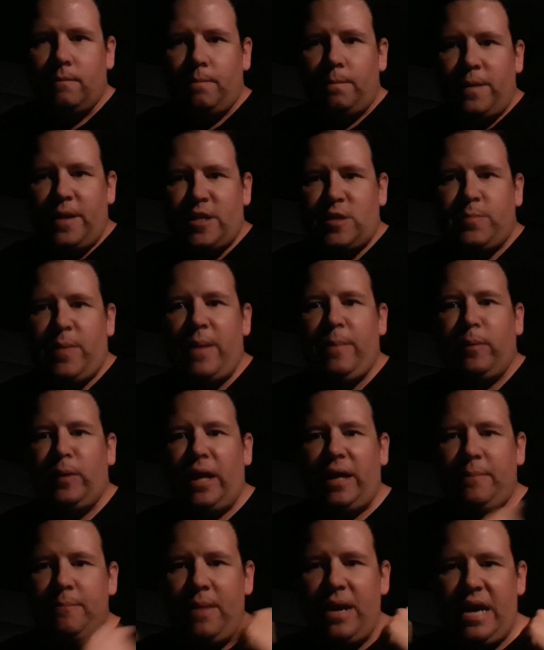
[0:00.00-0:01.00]
It's people
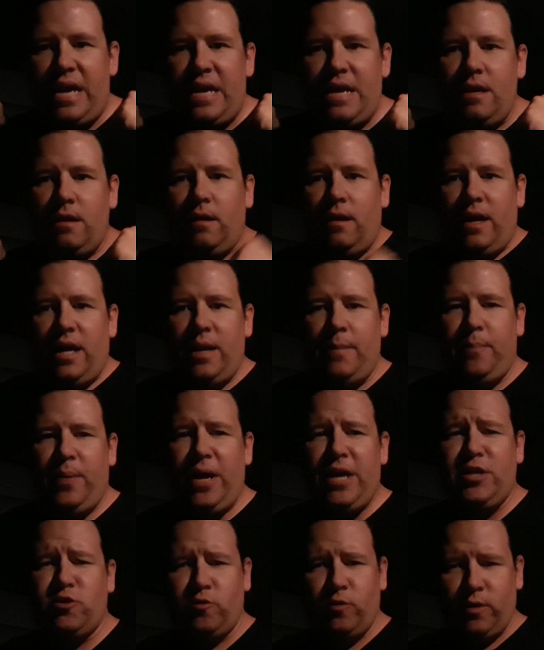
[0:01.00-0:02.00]
like me and the
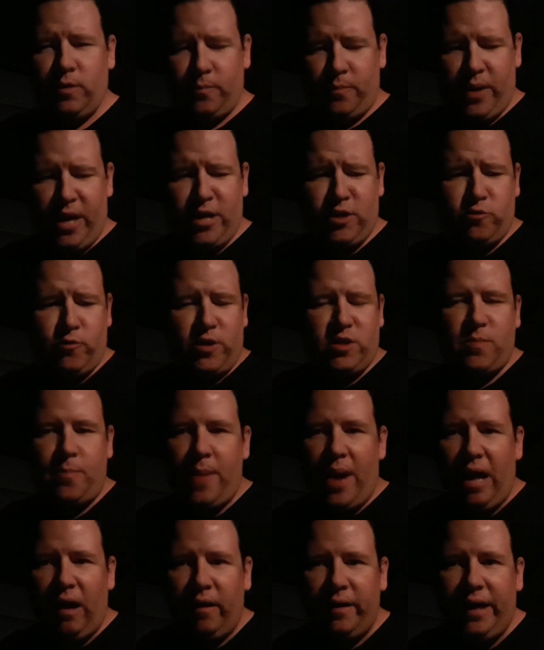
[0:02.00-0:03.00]
patriots
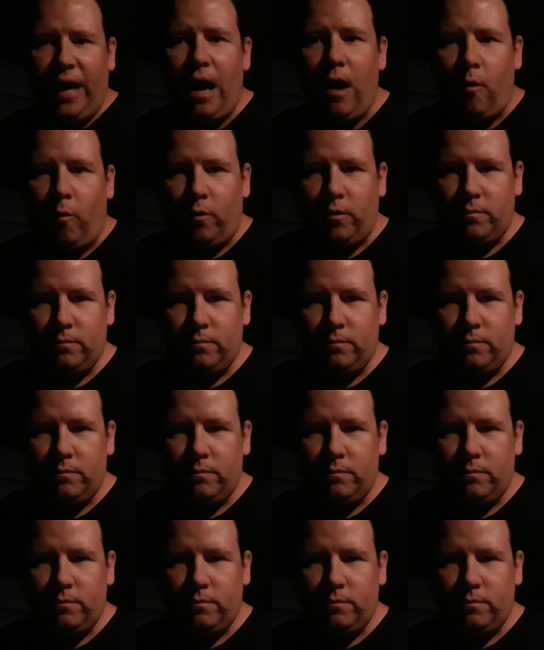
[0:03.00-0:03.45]
bailing out.